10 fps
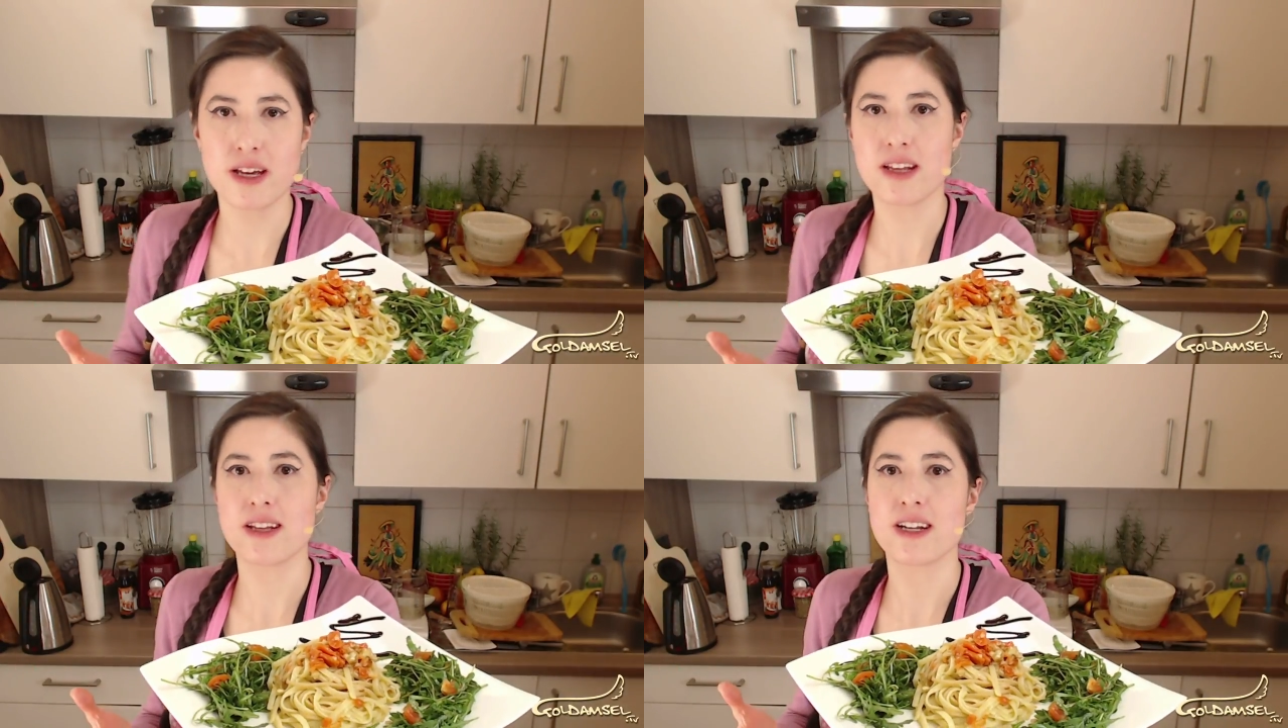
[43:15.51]

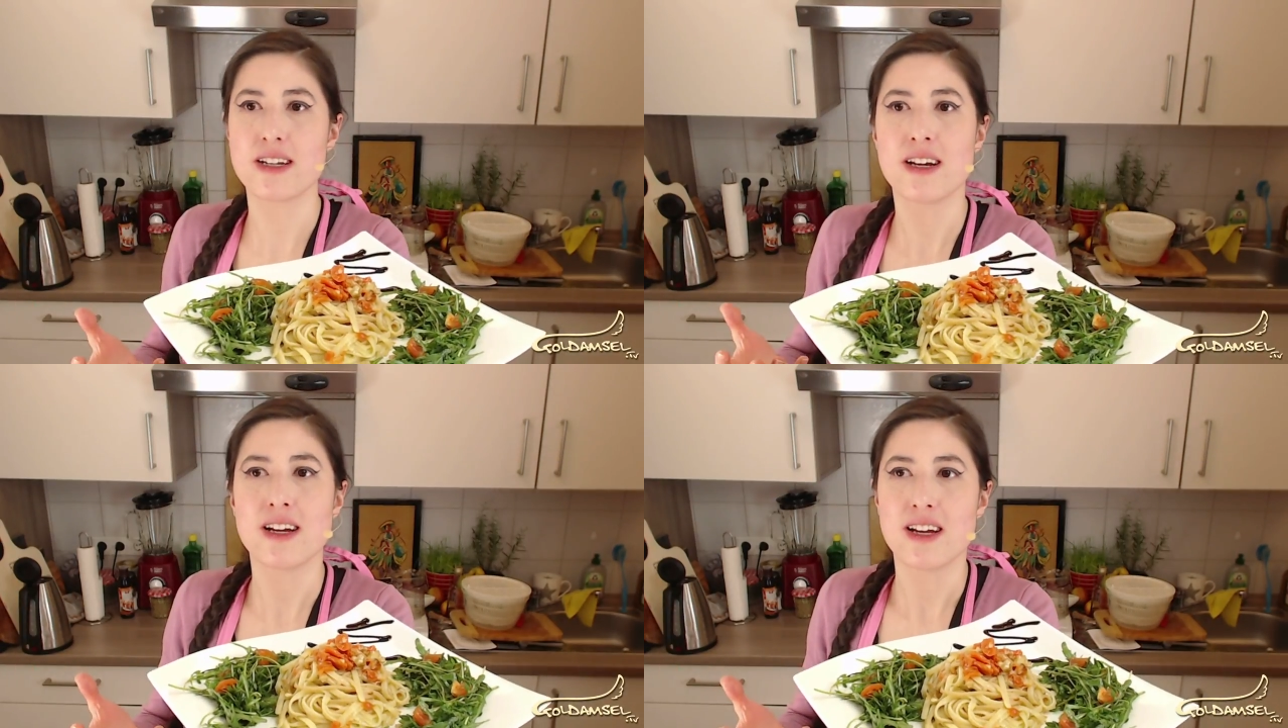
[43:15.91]
and then
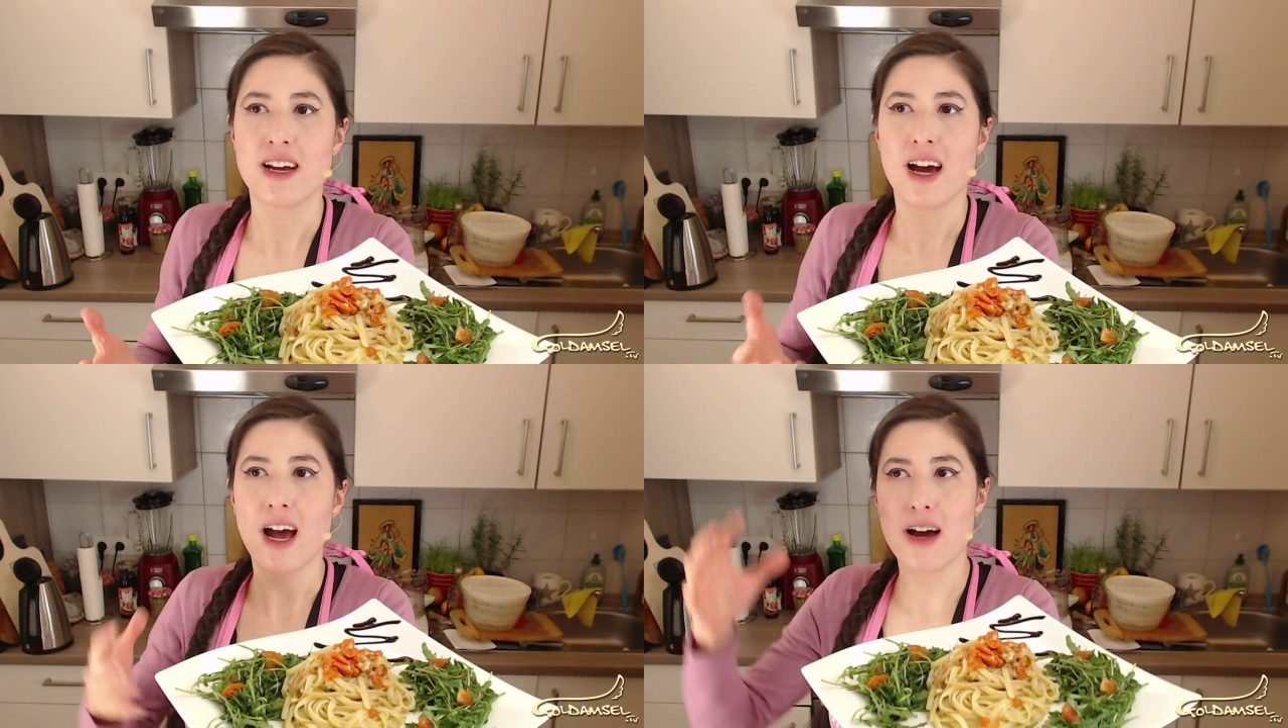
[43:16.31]

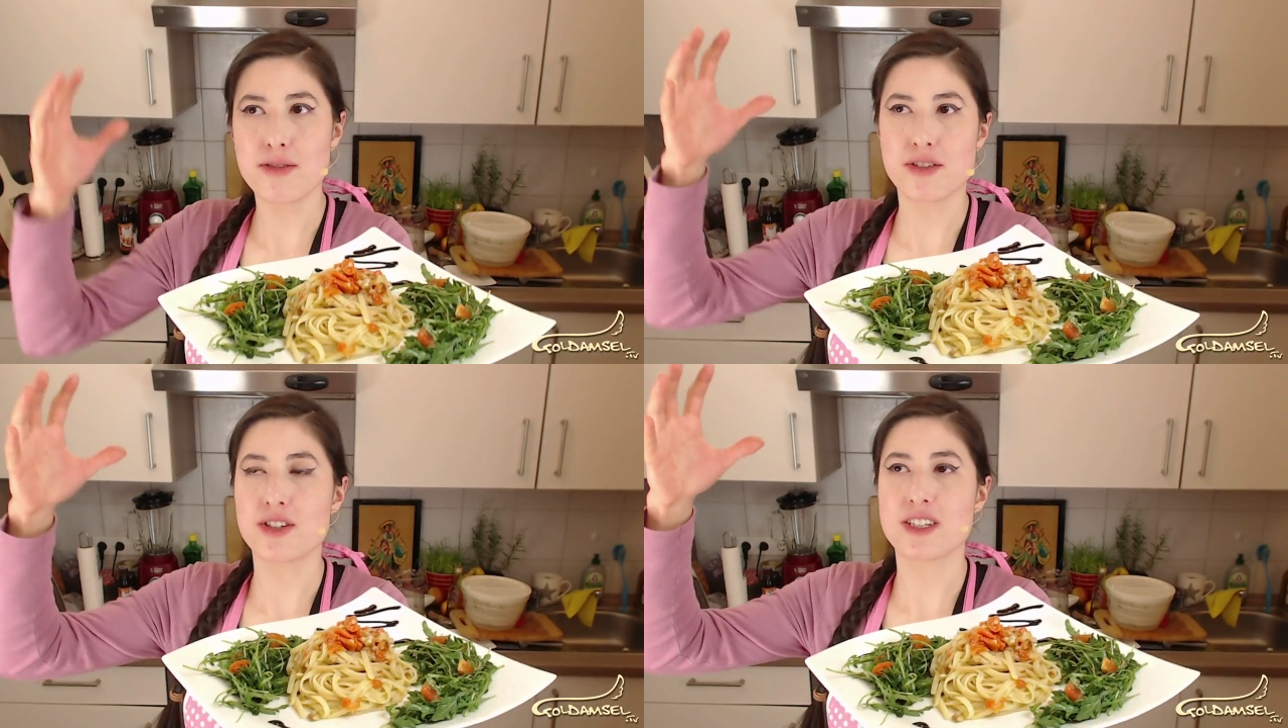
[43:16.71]

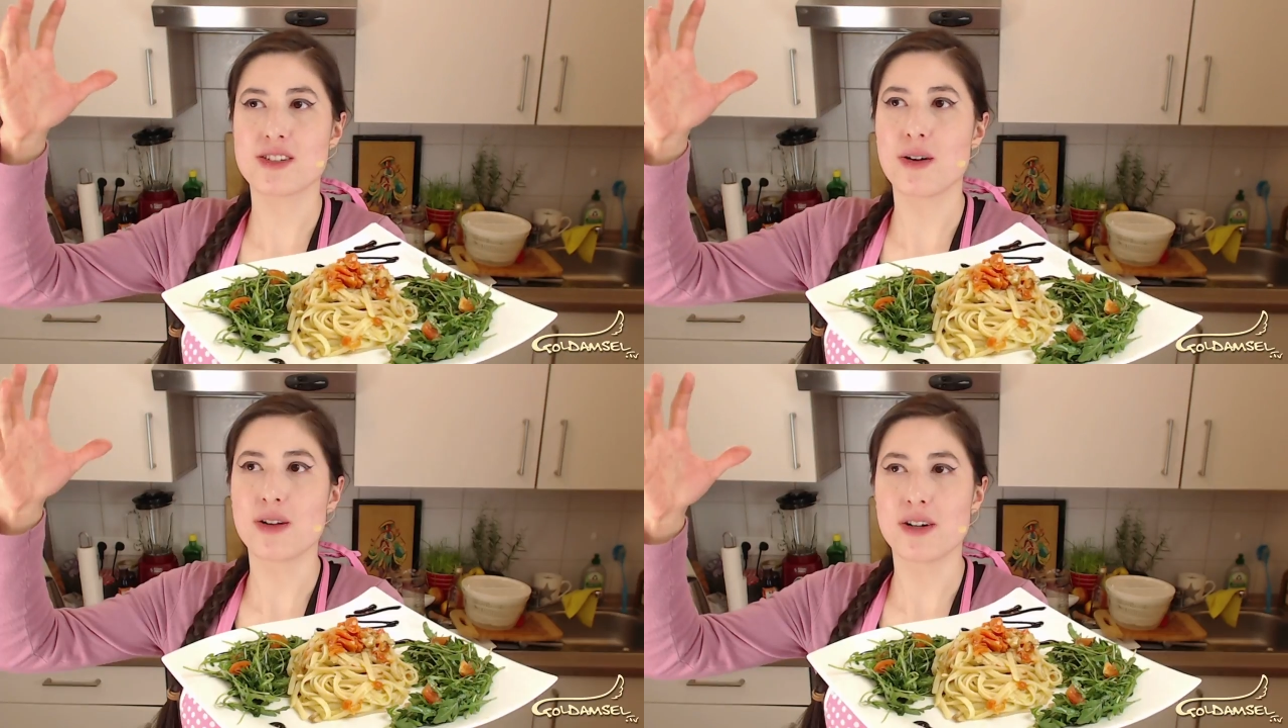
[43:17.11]
after it's
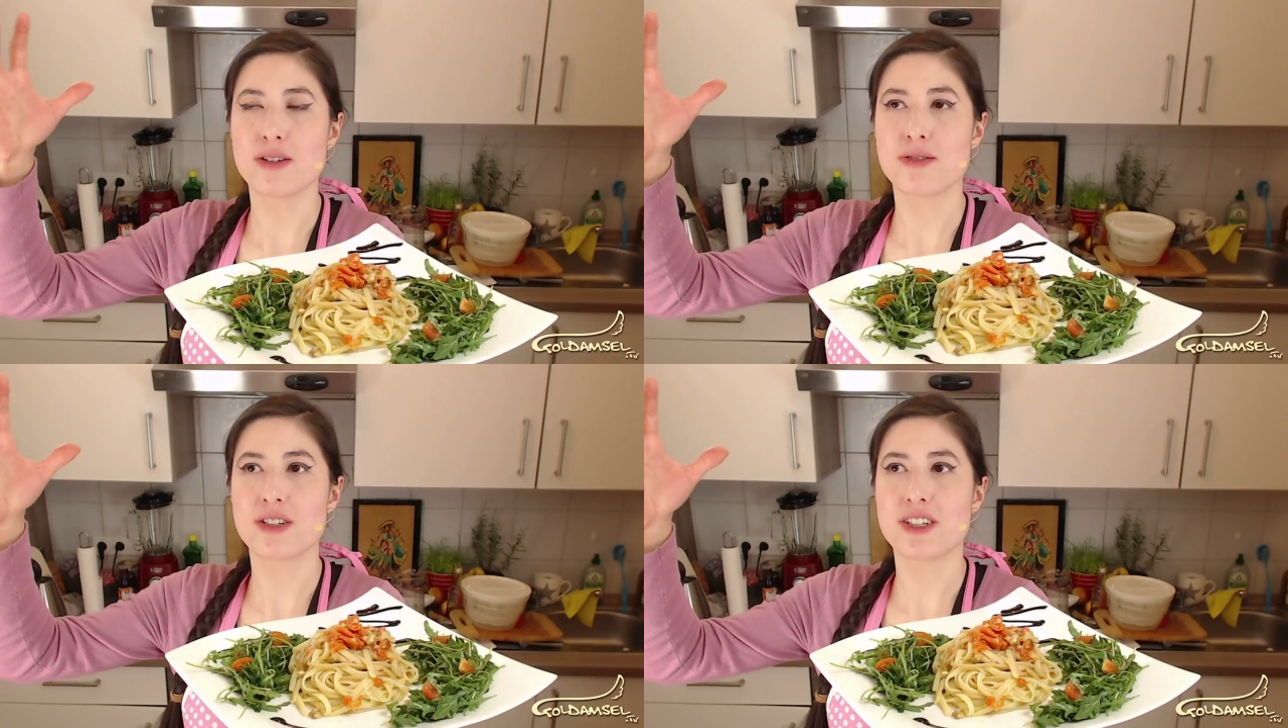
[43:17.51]
all
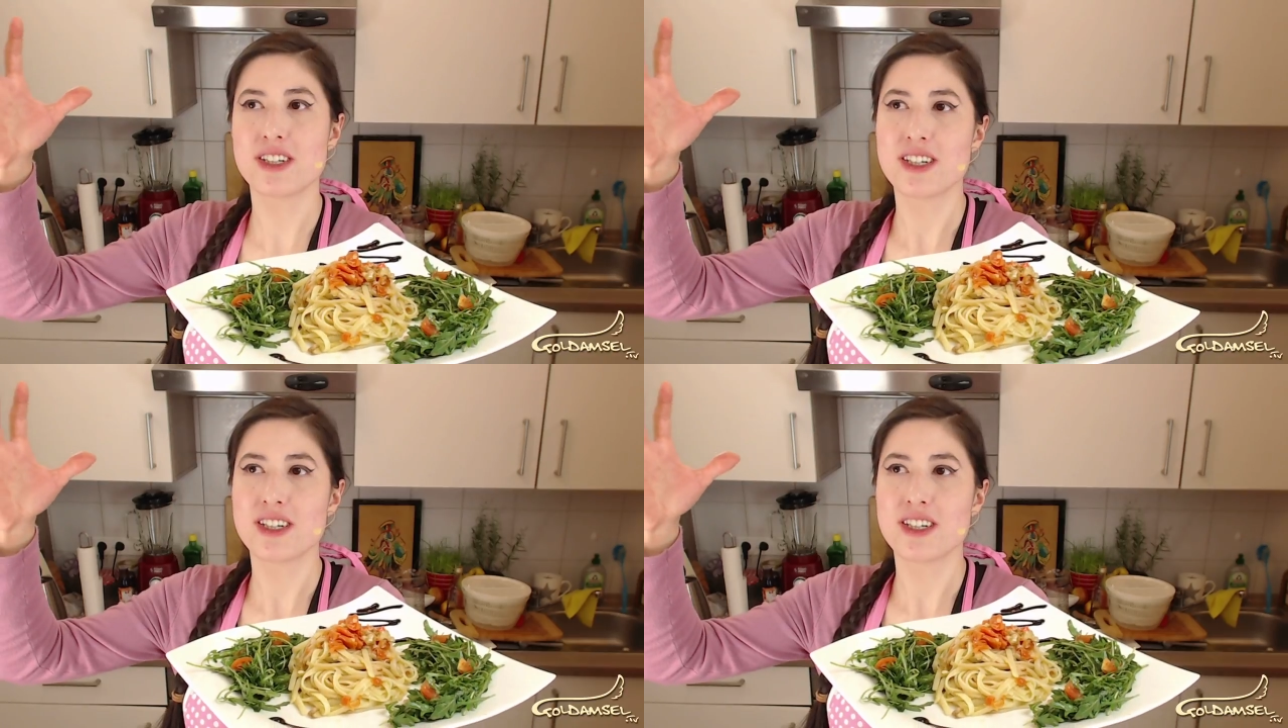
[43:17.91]
over